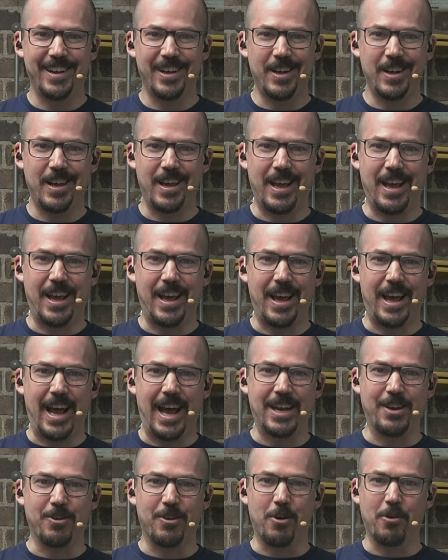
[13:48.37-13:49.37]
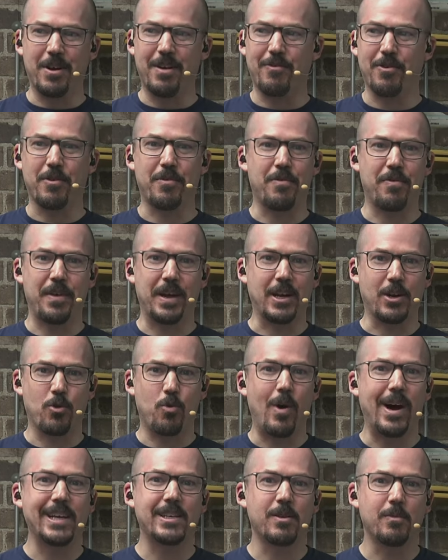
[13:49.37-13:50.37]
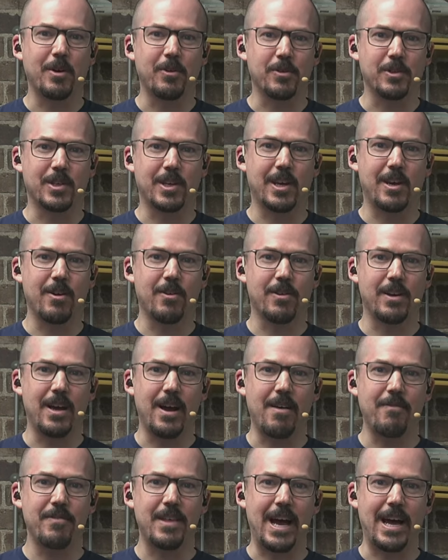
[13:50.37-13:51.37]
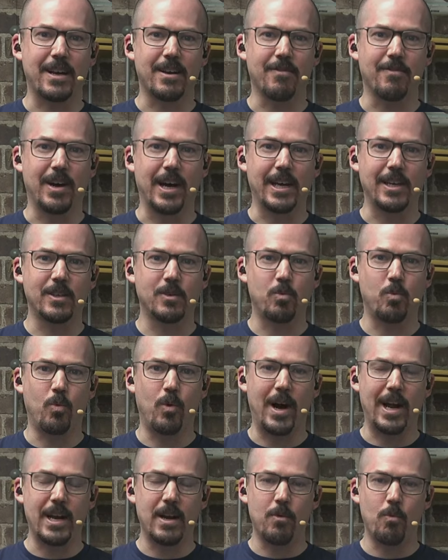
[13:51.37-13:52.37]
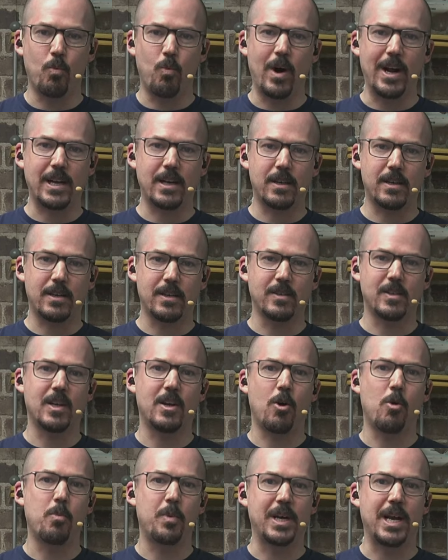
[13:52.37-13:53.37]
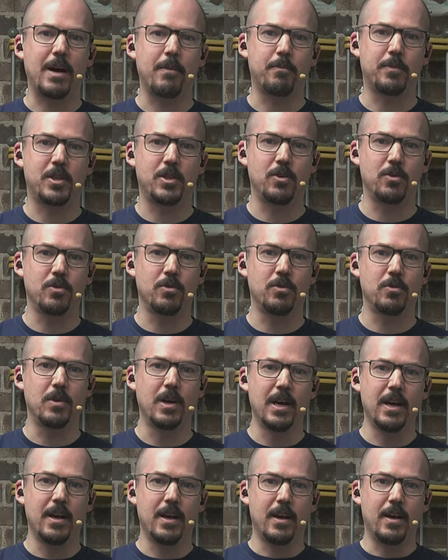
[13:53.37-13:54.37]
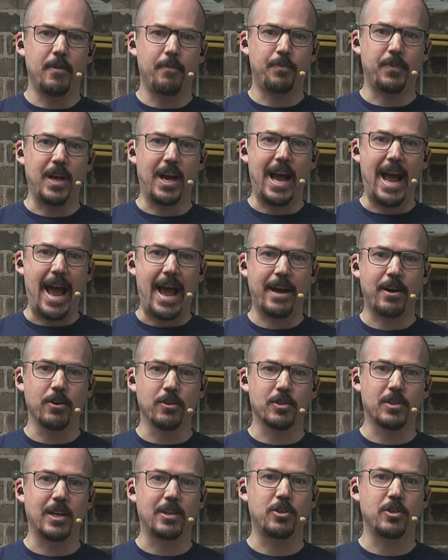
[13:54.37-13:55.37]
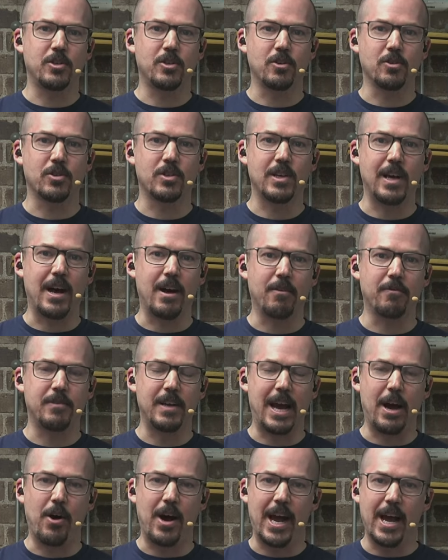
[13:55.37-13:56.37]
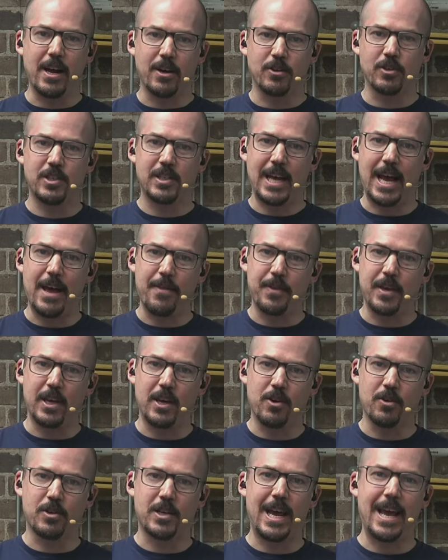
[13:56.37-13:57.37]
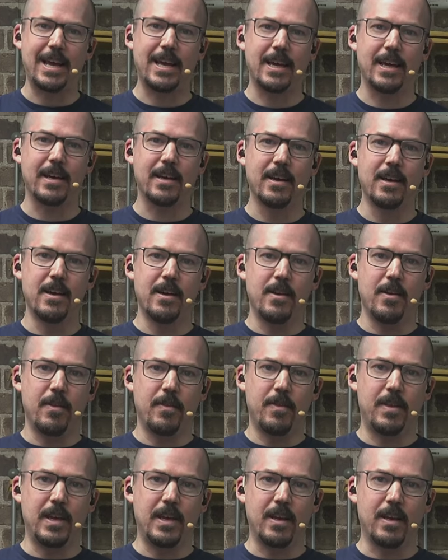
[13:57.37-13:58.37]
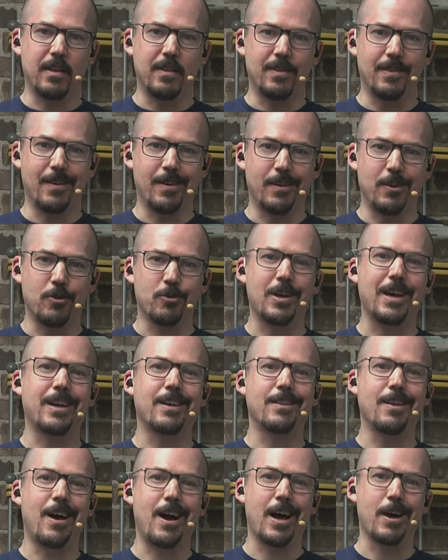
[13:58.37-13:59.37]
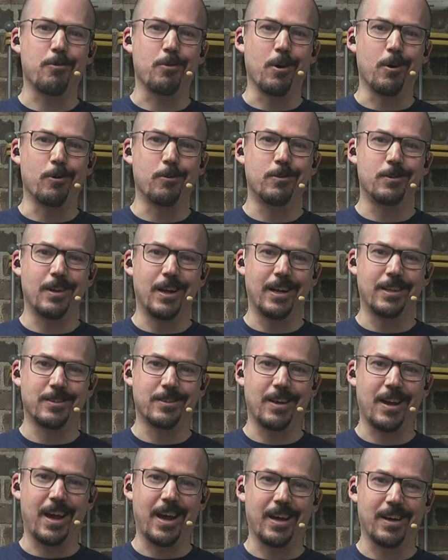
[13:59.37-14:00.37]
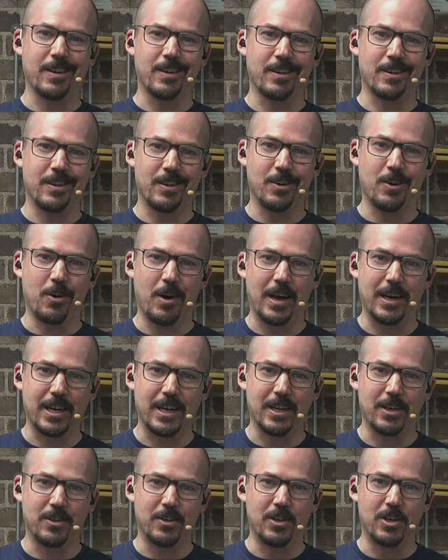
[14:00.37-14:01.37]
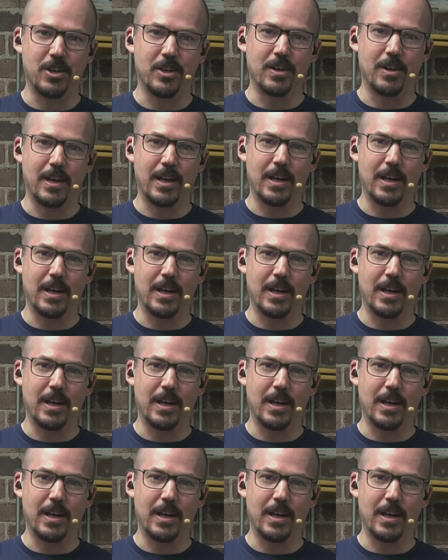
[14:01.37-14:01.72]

Yeah. And you don't ever think twice about the security of that device. What, what does it open up to a hacker such as yourself? Now, I understand that you're taking the, you're taking the high road and saying, you know, I'm going to